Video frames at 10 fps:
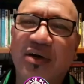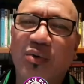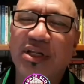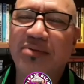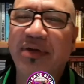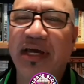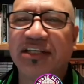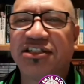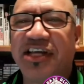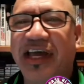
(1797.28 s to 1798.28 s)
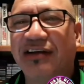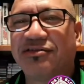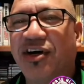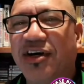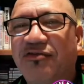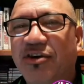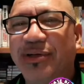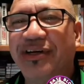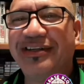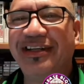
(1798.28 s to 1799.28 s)
William, #Tongan
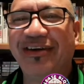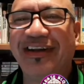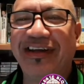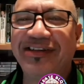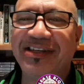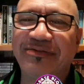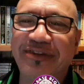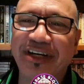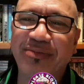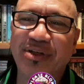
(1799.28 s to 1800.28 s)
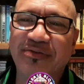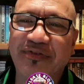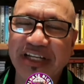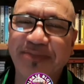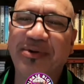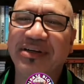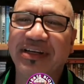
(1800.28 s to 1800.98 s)
Robin Hood. You can easily find me on Facebook,